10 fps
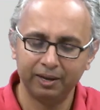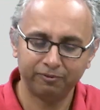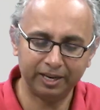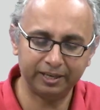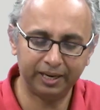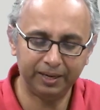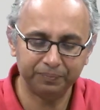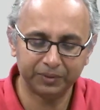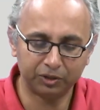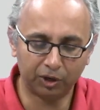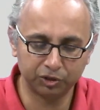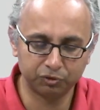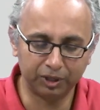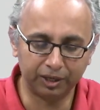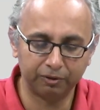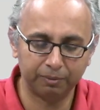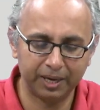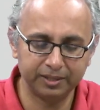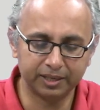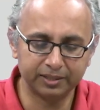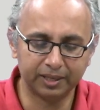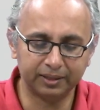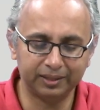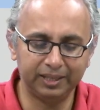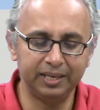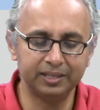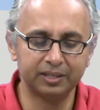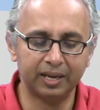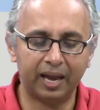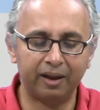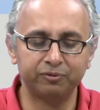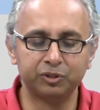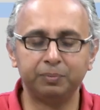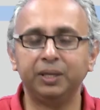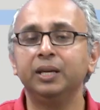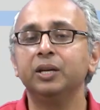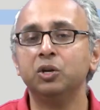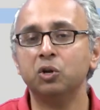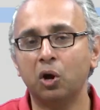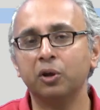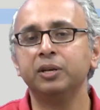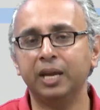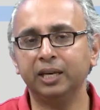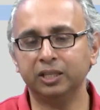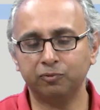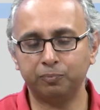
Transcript: Finally, the doc string reminds us that these have to be non-negative